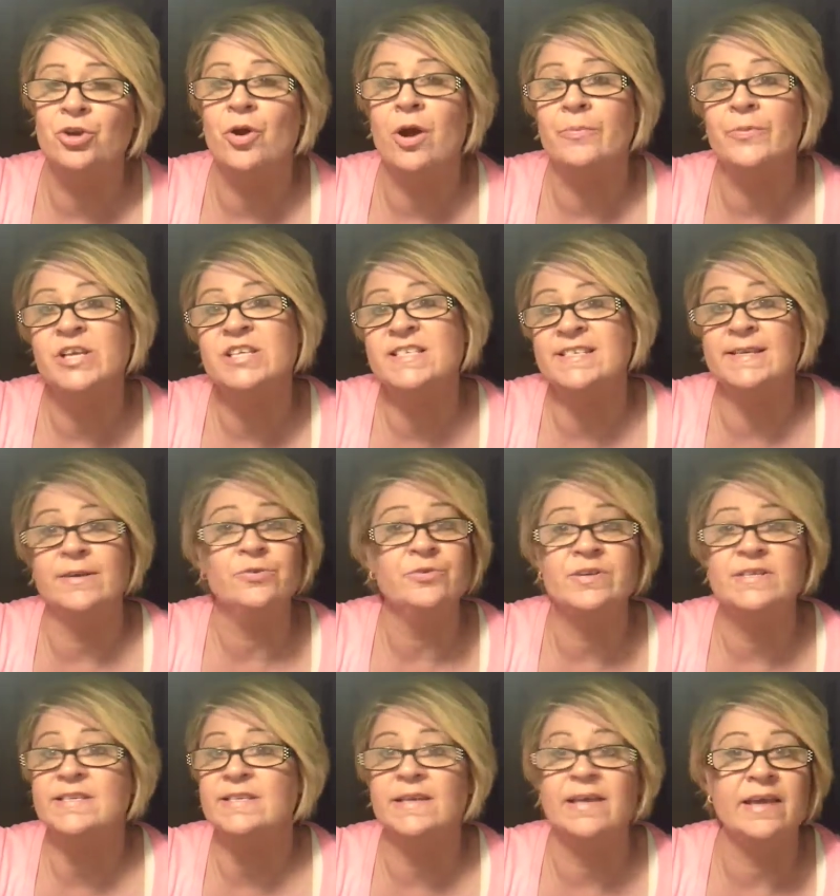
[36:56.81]
I mean,
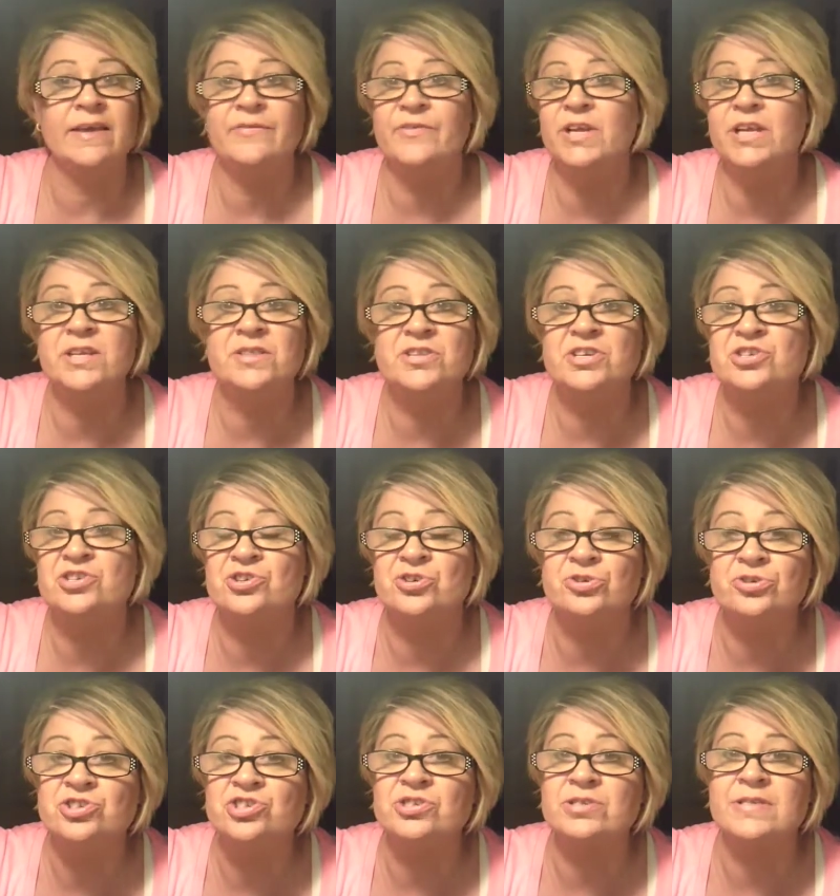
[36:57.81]
seriously, even in the
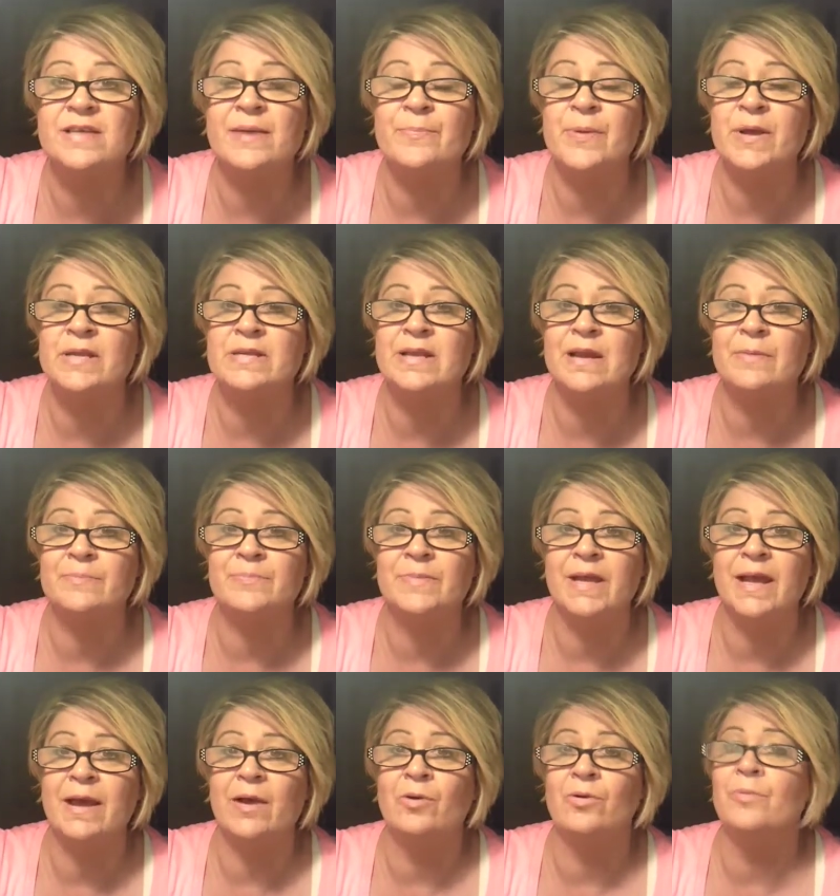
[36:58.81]
churches they've been dumbed
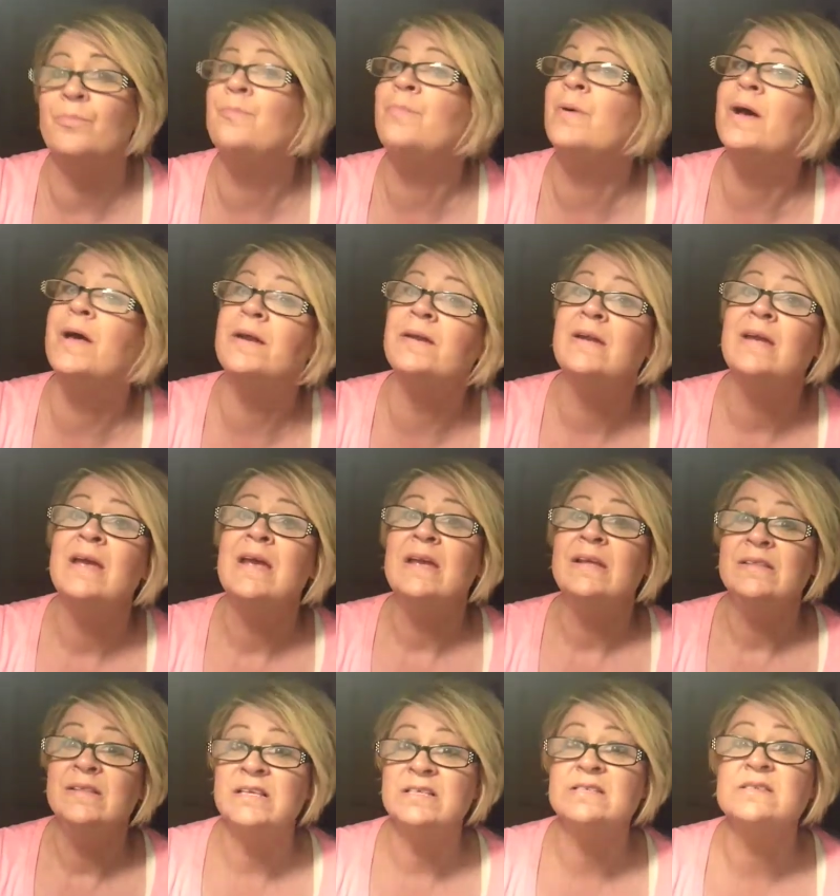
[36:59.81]
down. But
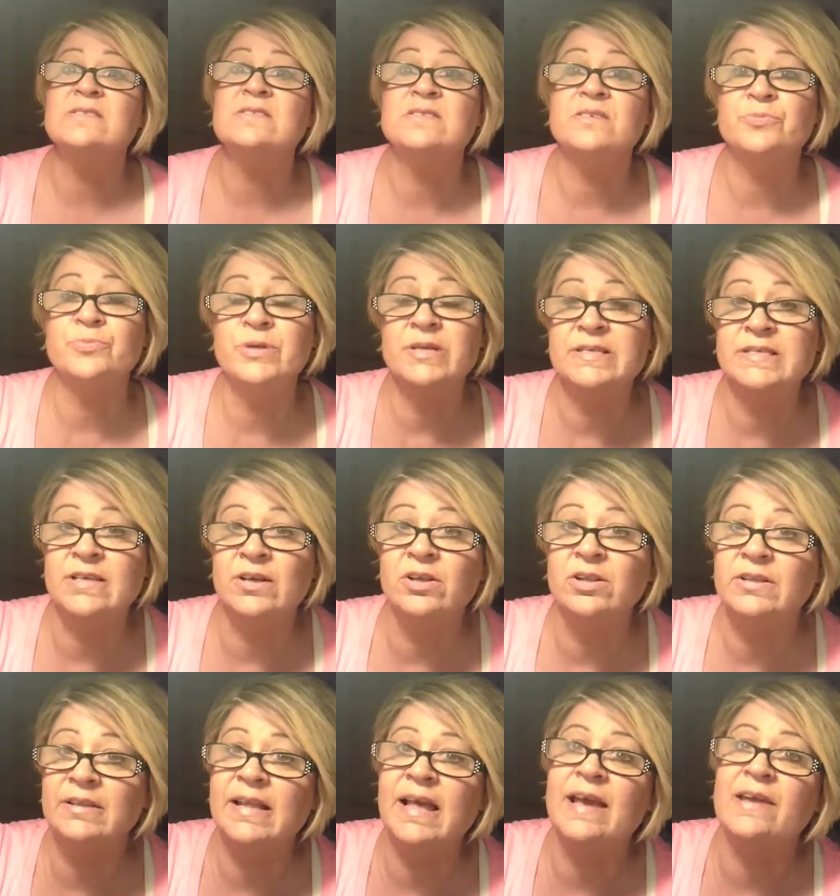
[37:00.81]
this is the
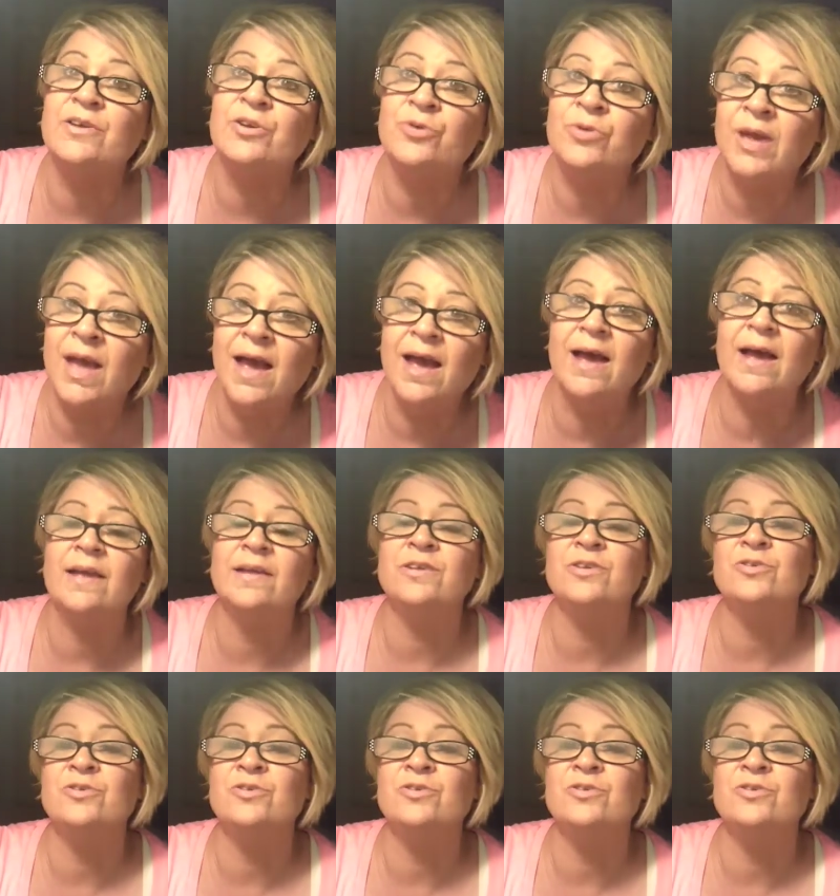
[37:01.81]
result that you get.